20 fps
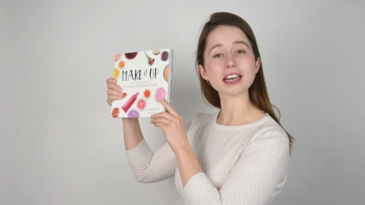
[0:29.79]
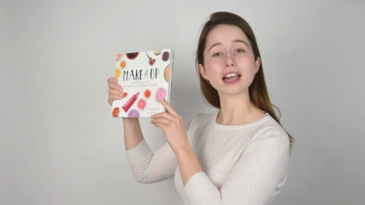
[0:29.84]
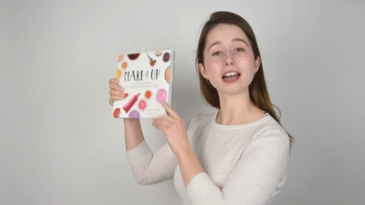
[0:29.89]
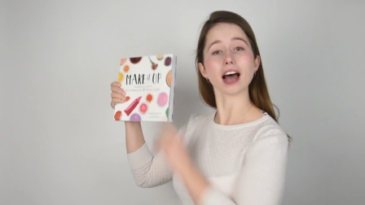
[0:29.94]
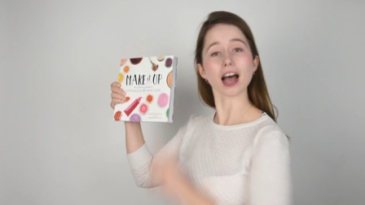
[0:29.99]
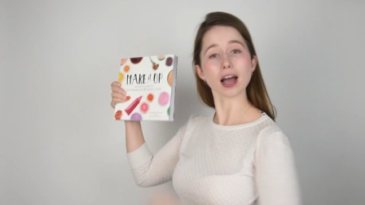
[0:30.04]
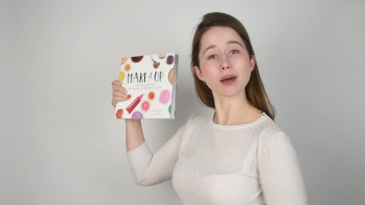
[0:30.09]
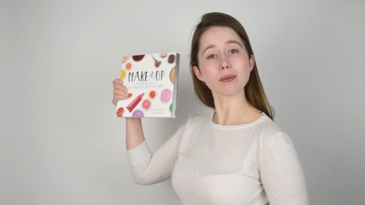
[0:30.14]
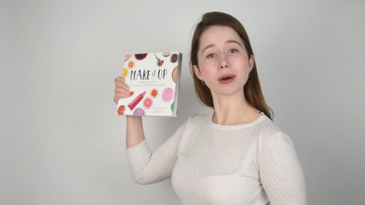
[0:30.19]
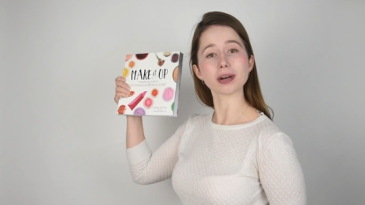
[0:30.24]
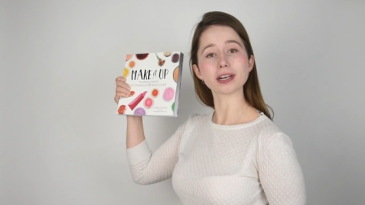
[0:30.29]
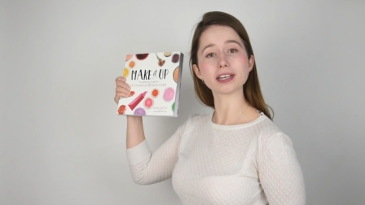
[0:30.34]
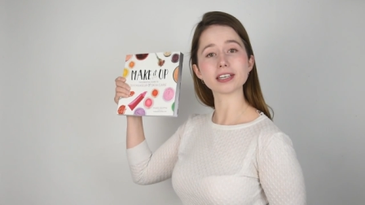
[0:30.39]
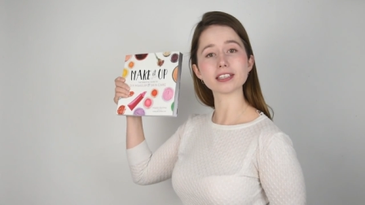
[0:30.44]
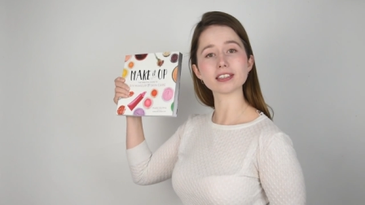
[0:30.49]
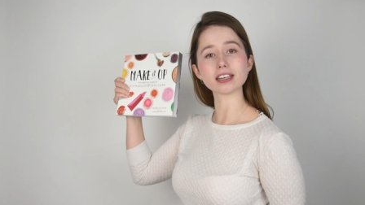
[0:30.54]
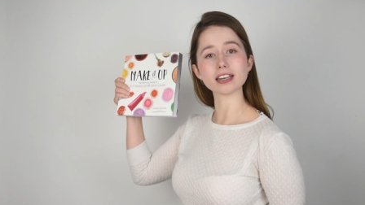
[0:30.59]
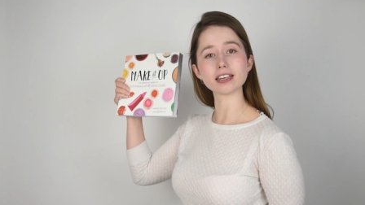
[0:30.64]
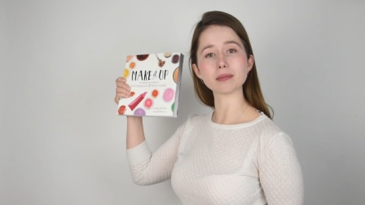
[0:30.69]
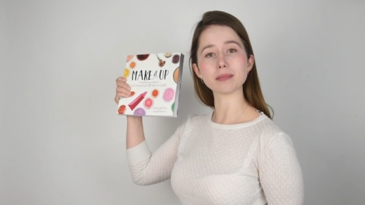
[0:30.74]
and I wanted a
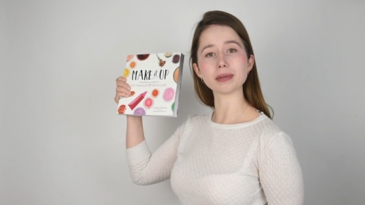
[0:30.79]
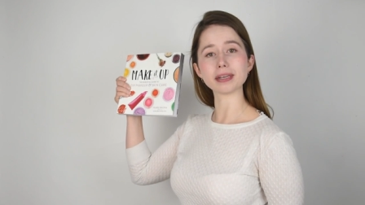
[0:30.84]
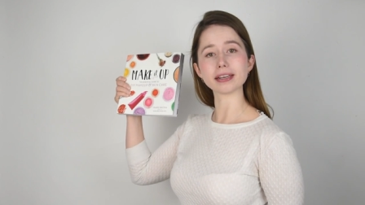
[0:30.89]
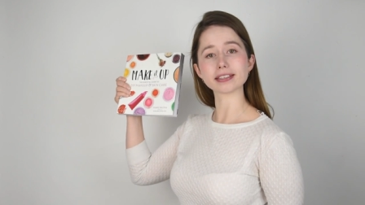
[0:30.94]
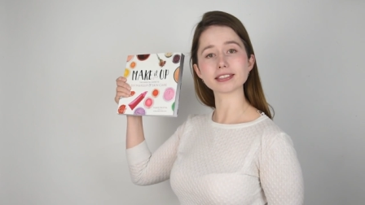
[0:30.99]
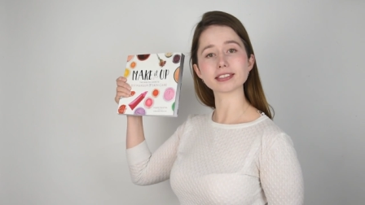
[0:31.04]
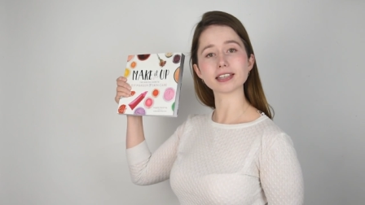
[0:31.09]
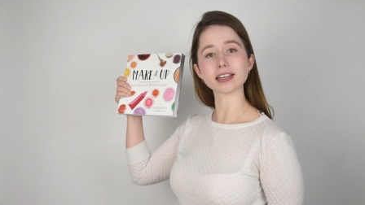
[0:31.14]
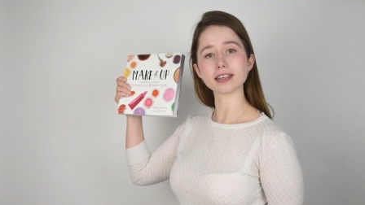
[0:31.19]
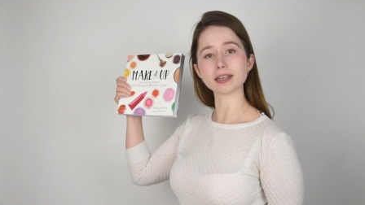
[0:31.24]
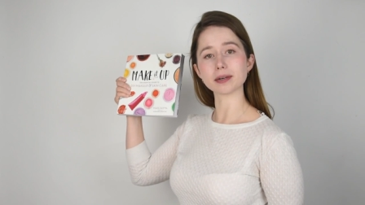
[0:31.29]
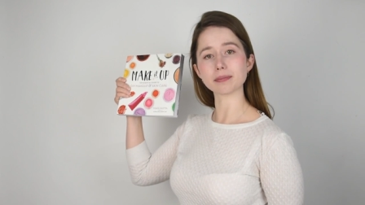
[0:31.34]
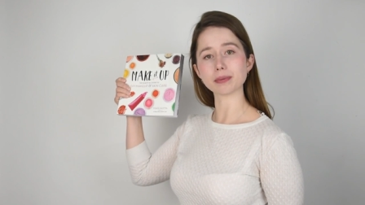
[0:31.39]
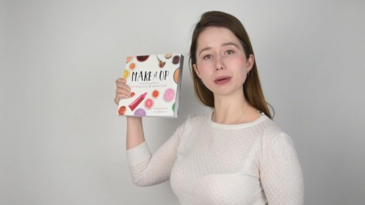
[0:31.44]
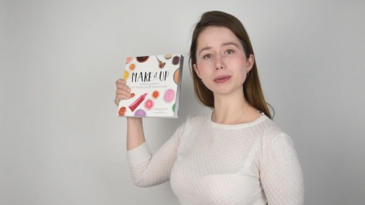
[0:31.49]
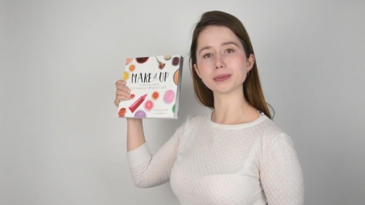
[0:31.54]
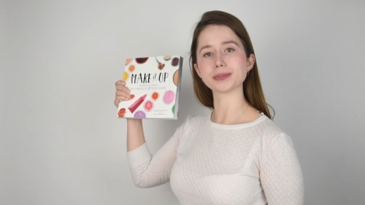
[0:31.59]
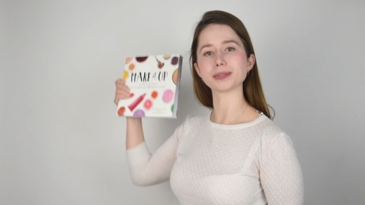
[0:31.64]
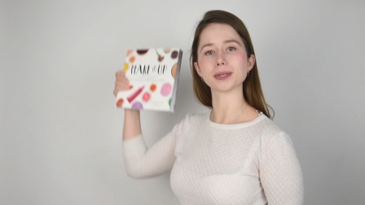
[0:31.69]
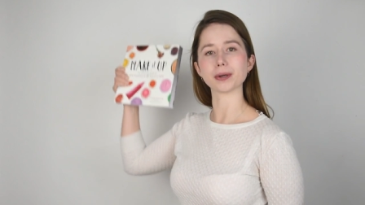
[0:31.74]
day to be excited
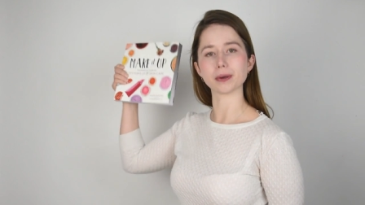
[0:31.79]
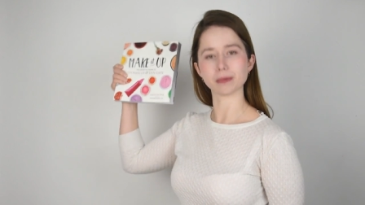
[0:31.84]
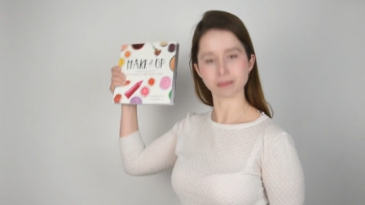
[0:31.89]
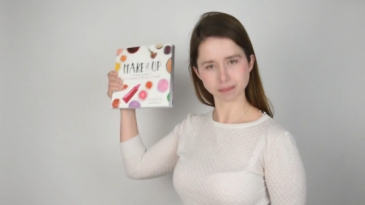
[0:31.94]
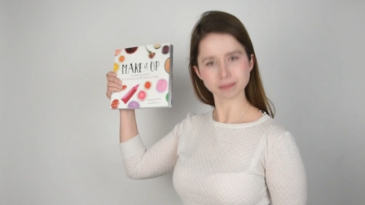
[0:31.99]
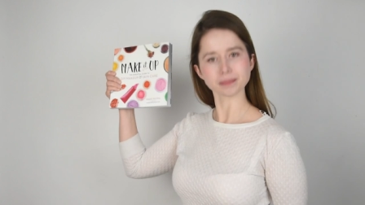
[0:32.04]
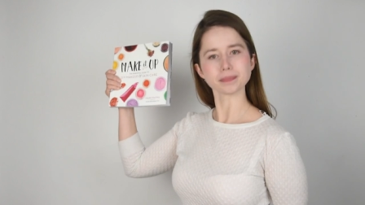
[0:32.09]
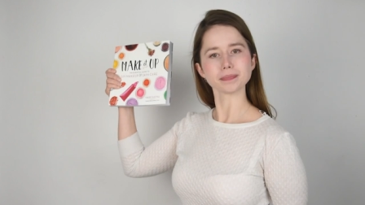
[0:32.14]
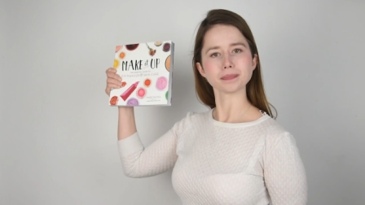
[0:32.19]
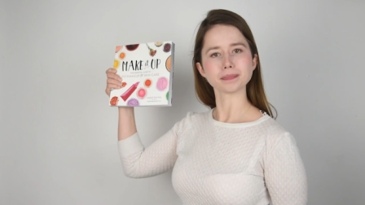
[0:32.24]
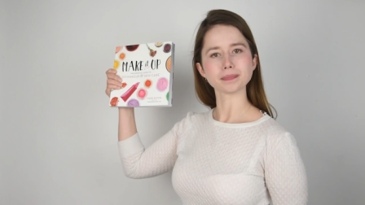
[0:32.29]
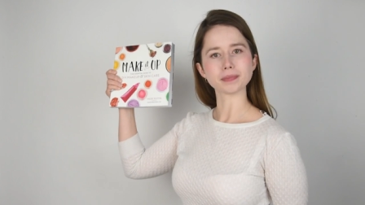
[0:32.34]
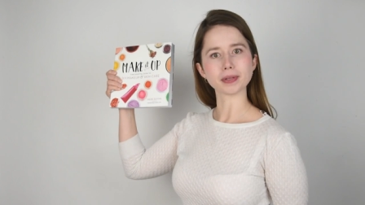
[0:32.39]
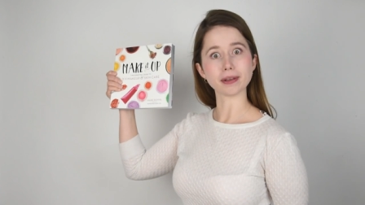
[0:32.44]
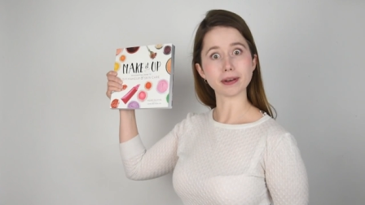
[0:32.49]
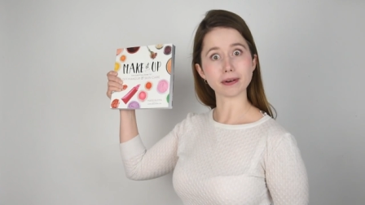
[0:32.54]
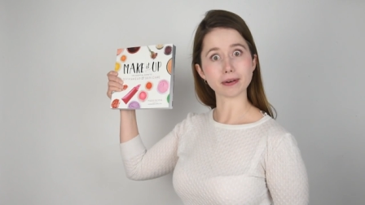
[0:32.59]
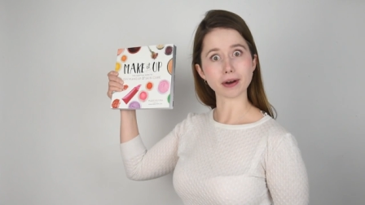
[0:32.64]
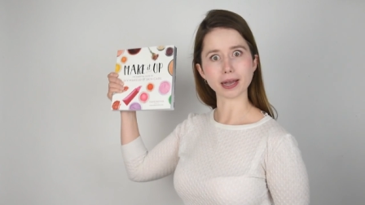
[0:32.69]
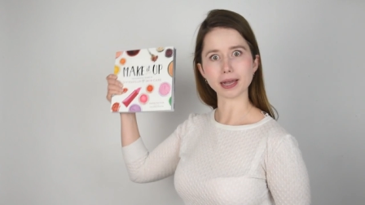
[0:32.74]
about, so
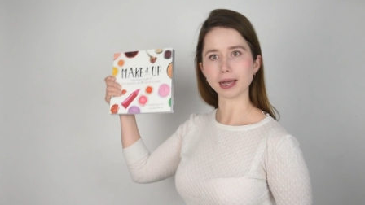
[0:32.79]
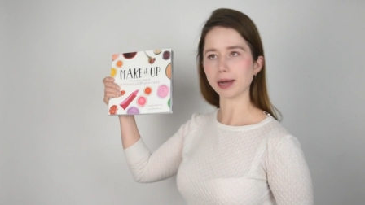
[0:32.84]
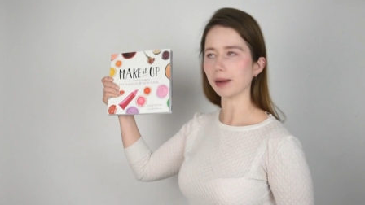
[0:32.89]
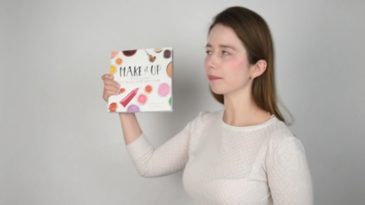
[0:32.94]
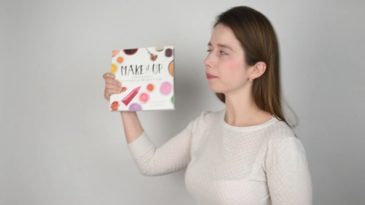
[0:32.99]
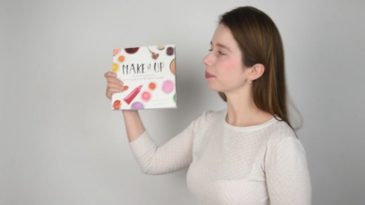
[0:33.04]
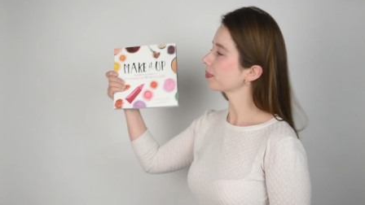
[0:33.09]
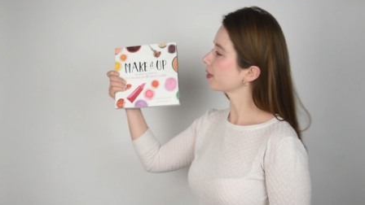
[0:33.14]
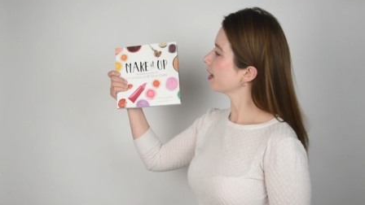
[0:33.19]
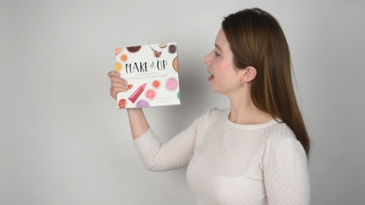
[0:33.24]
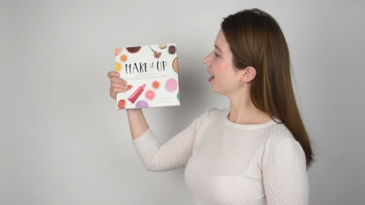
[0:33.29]
here I am.